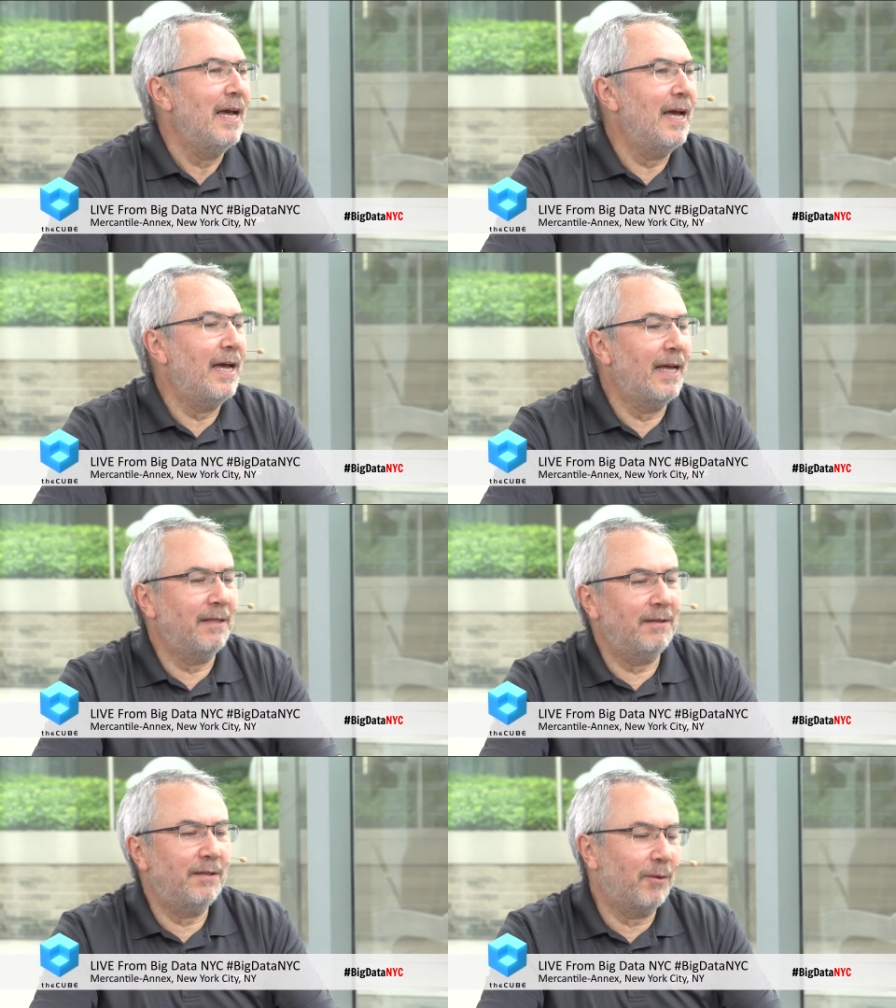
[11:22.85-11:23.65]

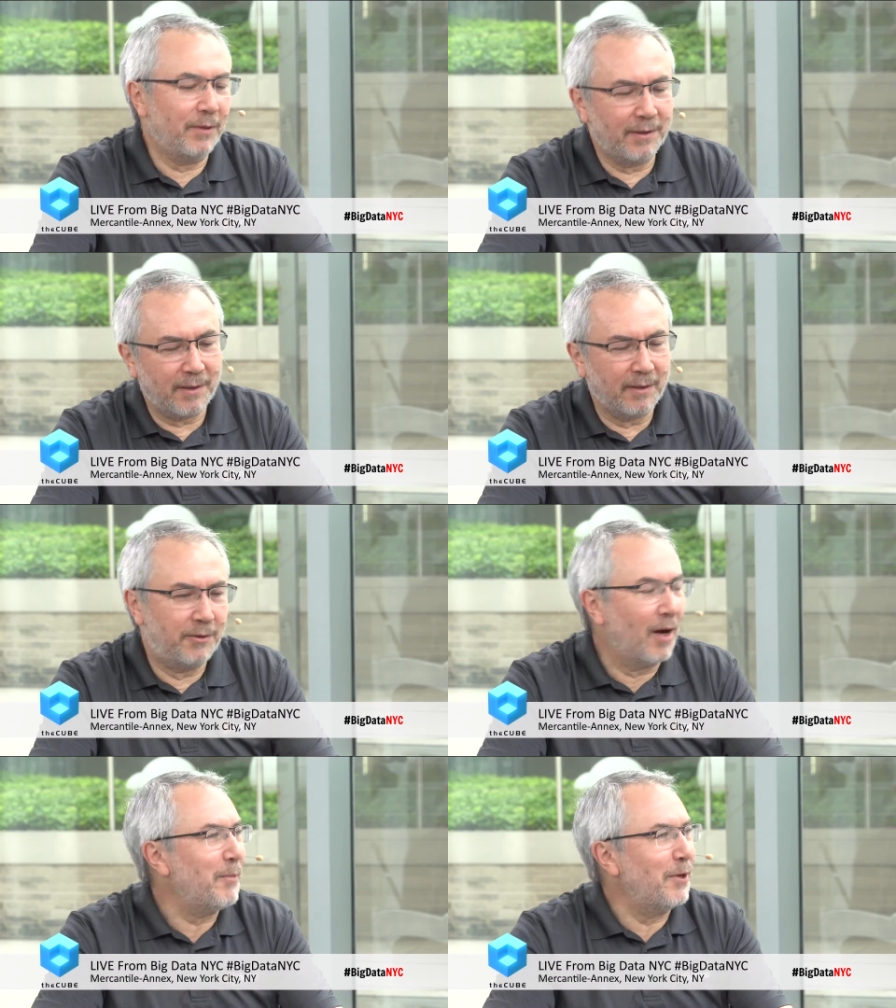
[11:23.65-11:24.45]
and you know, there's a
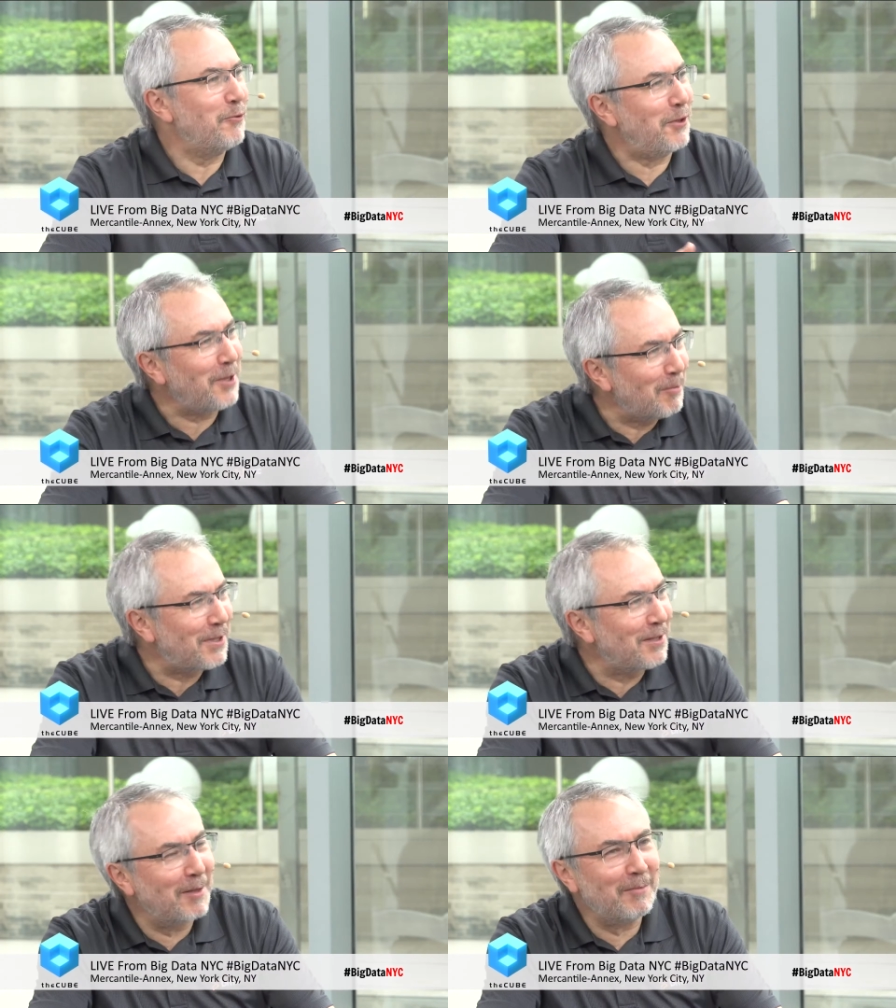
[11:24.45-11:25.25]
job entry
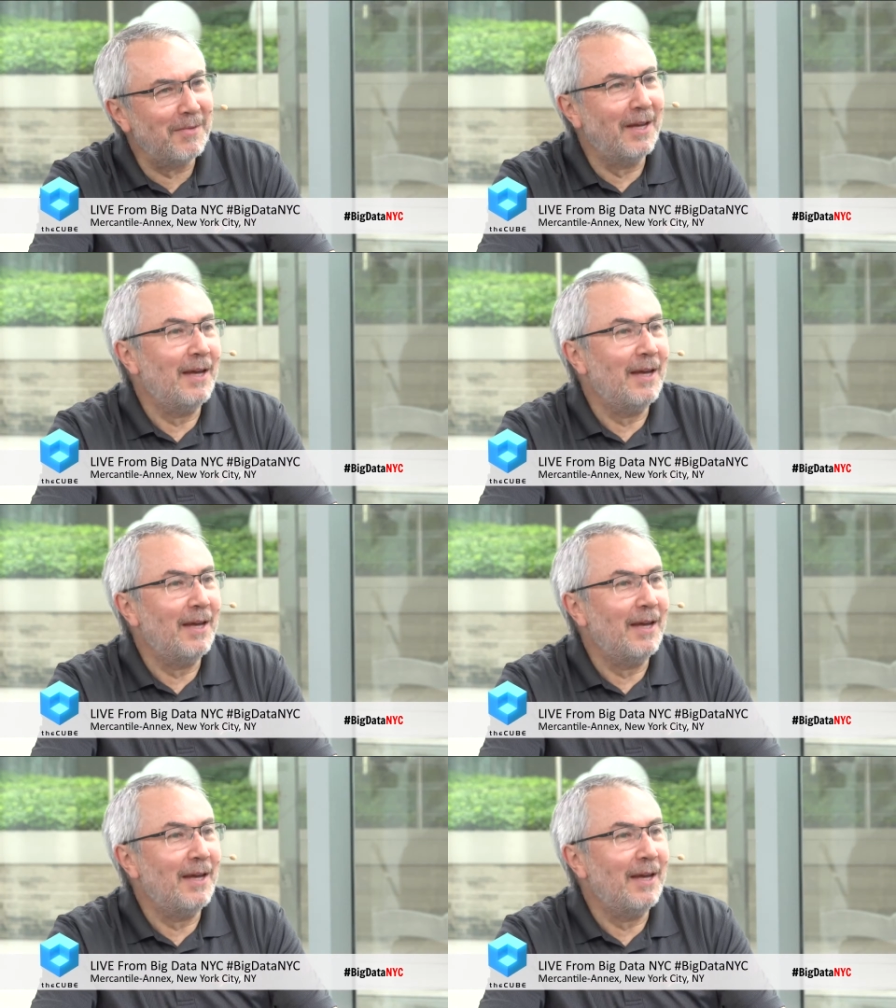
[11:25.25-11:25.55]
subsystem.